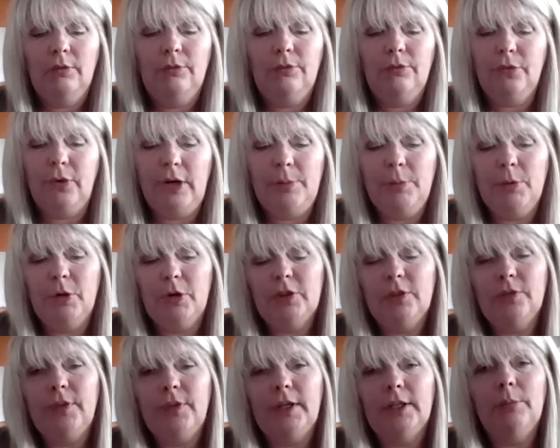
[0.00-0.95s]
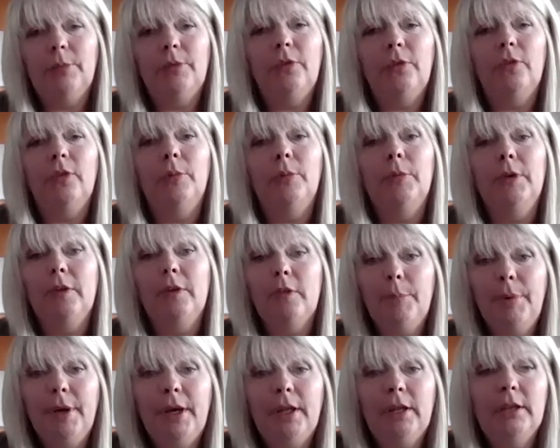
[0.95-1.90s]
framework developed so that
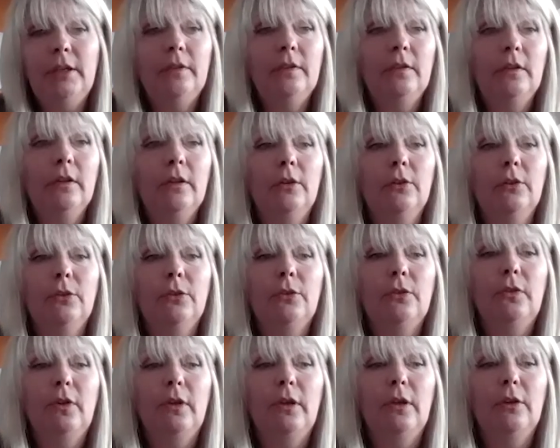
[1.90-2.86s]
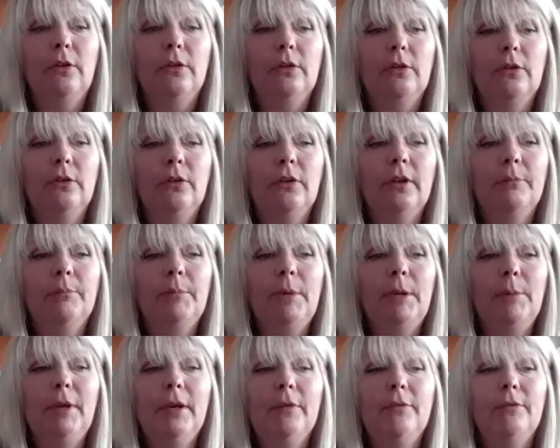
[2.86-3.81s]
municipalities can understand, or can
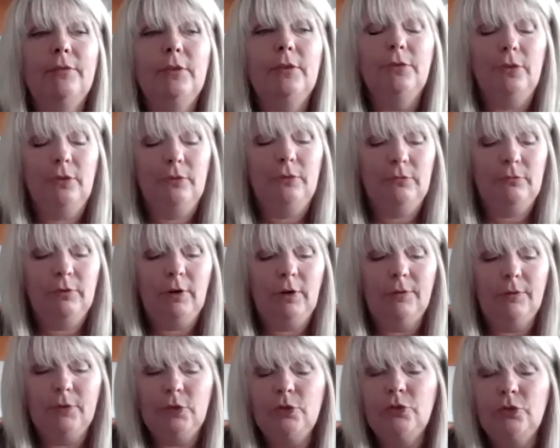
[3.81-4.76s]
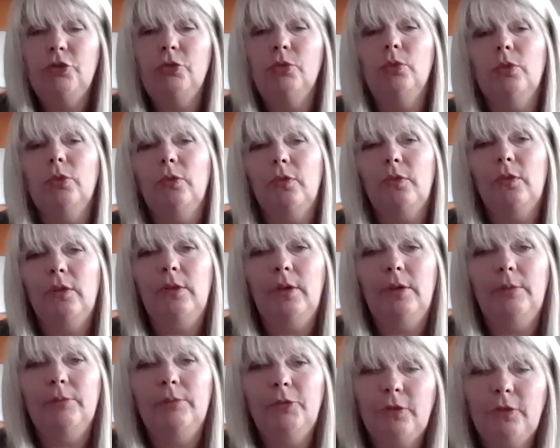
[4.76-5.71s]
maybe have different revenue tools,
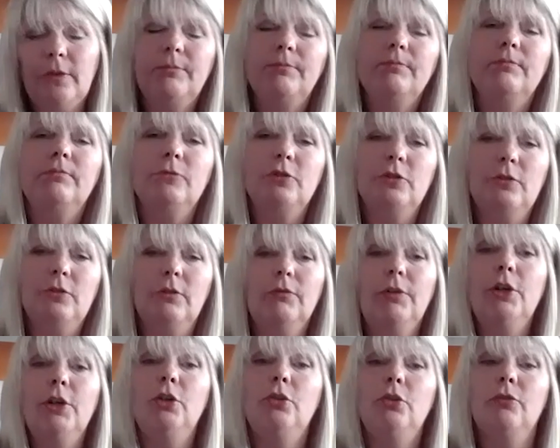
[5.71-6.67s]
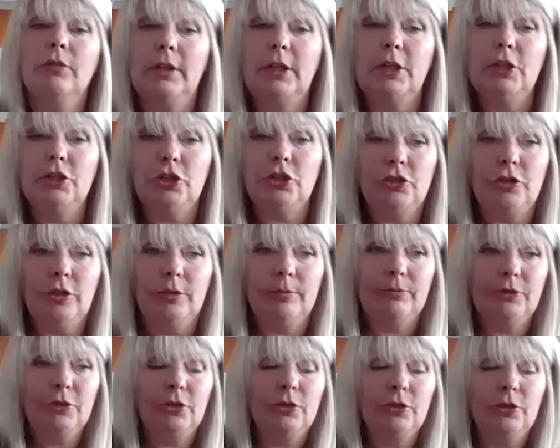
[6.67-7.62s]
and just a renewed
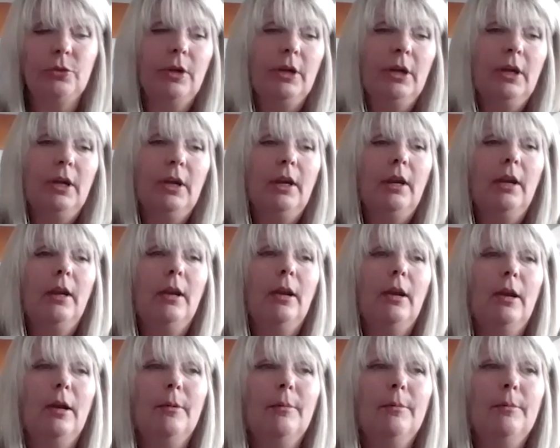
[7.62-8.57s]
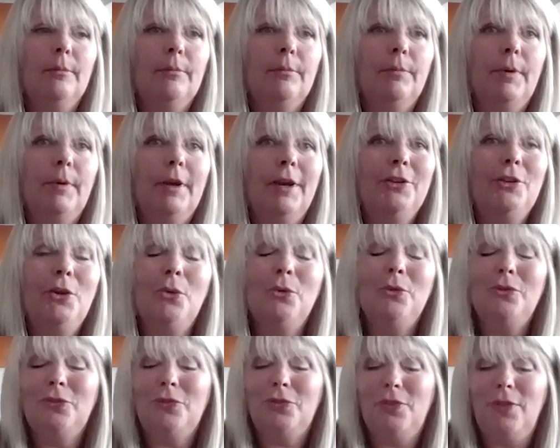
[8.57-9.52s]
relationship too. But I
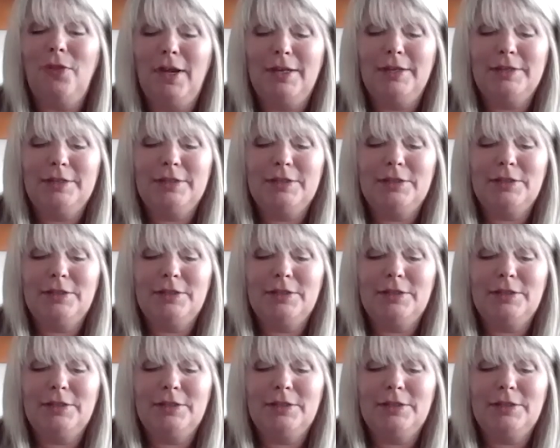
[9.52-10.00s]
noticed that,